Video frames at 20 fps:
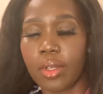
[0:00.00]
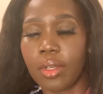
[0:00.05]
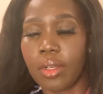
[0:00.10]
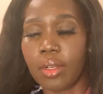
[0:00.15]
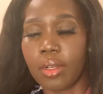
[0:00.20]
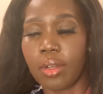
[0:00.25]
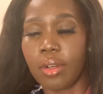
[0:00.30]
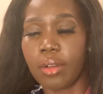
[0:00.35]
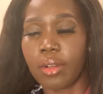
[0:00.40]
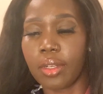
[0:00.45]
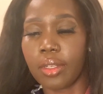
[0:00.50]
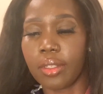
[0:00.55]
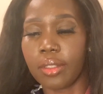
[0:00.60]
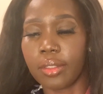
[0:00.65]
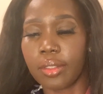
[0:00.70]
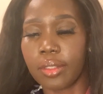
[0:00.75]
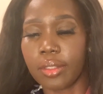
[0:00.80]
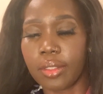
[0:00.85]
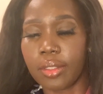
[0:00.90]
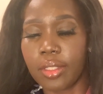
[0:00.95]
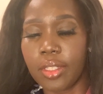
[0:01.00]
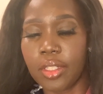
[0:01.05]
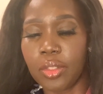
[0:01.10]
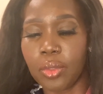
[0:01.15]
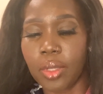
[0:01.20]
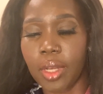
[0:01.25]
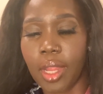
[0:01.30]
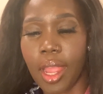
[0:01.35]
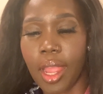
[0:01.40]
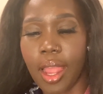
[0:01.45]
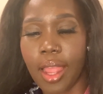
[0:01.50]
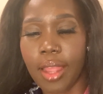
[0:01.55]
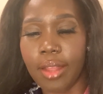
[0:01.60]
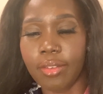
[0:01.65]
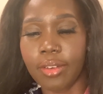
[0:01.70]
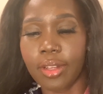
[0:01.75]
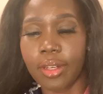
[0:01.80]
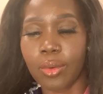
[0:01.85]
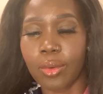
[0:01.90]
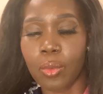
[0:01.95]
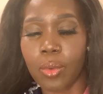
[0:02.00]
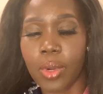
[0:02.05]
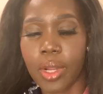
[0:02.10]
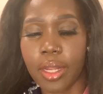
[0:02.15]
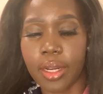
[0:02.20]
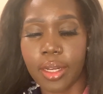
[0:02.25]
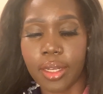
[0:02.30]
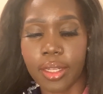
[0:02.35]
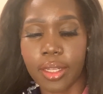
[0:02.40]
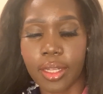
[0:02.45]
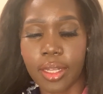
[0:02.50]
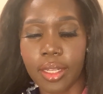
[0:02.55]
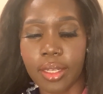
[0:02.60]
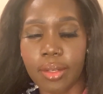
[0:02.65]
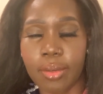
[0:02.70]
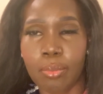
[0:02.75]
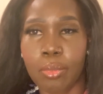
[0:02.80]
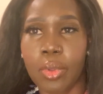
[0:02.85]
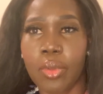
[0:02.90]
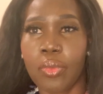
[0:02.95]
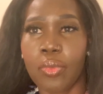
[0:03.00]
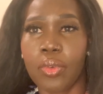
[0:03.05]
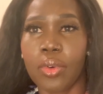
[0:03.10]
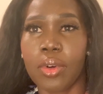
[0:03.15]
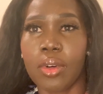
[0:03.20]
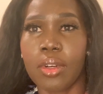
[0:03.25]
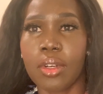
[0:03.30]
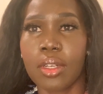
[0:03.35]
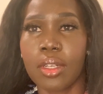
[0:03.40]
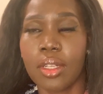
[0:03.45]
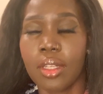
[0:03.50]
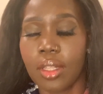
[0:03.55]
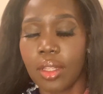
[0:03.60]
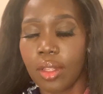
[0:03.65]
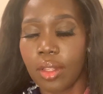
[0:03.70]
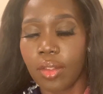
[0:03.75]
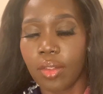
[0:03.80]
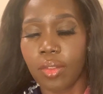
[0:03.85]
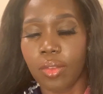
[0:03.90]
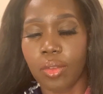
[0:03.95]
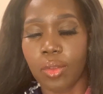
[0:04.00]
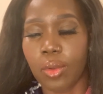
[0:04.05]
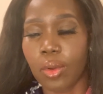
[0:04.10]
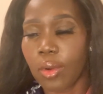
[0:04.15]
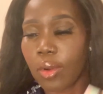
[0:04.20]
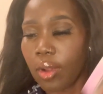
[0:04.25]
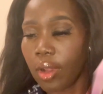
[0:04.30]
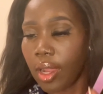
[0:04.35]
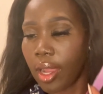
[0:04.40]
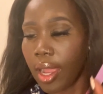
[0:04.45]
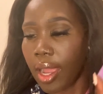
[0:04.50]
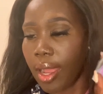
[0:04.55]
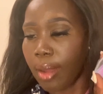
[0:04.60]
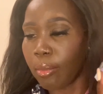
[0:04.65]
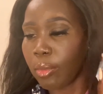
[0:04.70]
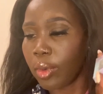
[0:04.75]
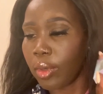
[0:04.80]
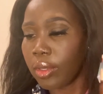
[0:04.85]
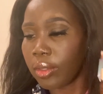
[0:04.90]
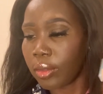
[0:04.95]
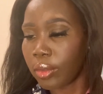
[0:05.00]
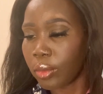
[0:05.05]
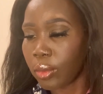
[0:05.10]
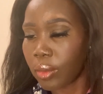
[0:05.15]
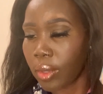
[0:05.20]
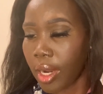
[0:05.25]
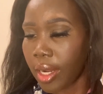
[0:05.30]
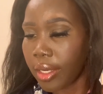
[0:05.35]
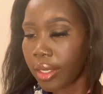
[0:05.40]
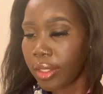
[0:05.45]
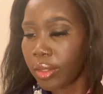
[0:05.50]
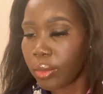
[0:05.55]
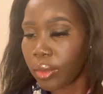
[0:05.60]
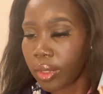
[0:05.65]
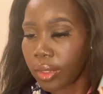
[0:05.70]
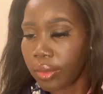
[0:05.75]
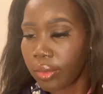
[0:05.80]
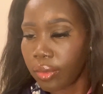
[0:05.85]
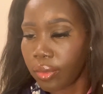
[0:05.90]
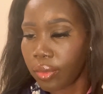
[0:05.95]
Okay, this one I haven't wear it yet before, so I'm going to try this one